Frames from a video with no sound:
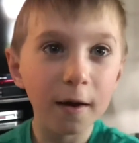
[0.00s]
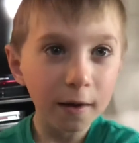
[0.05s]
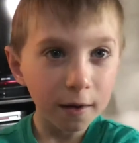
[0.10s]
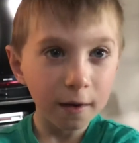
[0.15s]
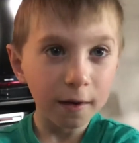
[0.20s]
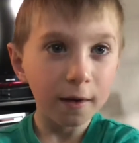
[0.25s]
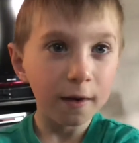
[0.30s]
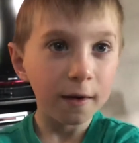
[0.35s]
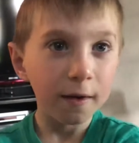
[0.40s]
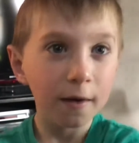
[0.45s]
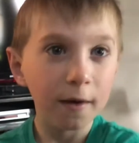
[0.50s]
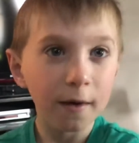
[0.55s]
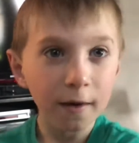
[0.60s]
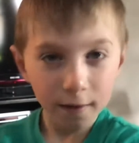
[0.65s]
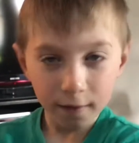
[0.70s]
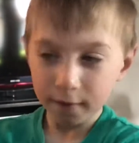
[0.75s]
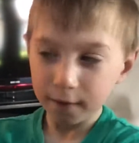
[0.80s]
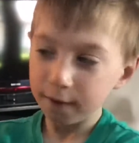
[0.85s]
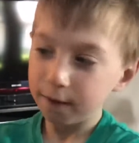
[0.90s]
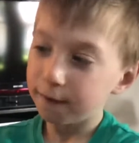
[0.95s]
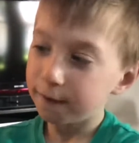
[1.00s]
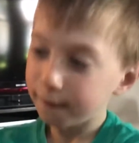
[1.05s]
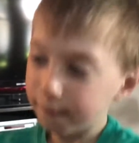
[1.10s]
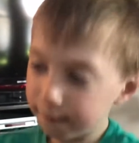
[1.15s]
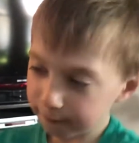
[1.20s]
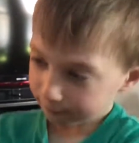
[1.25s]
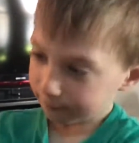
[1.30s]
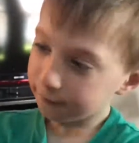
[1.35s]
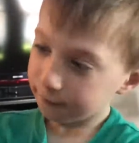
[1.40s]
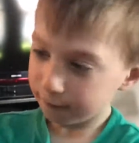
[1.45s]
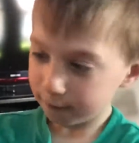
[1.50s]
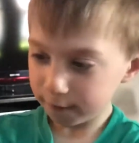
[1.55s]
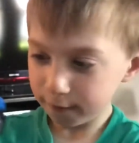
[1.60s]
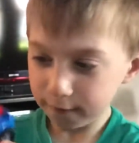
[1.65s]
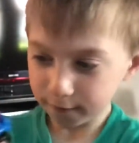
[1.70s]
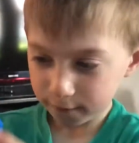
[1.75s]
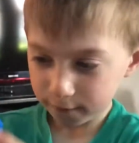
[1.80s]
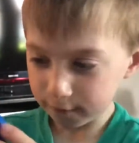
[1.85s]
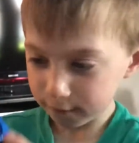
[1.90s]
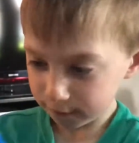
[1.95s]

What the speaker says: And what does that vehicle do?